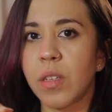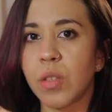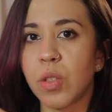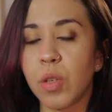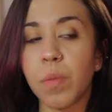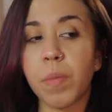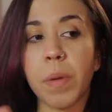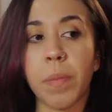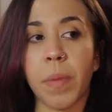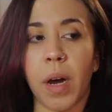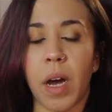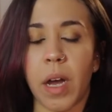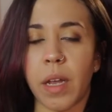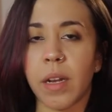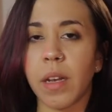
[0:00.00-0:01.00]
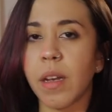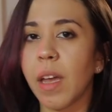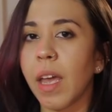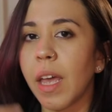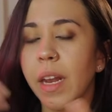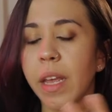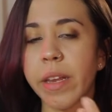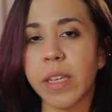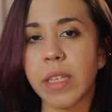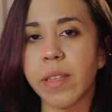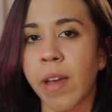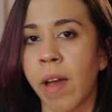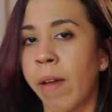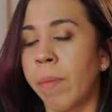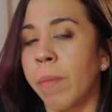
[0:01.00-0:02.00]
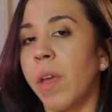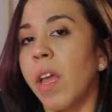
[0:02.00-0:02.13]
to be bought at any time.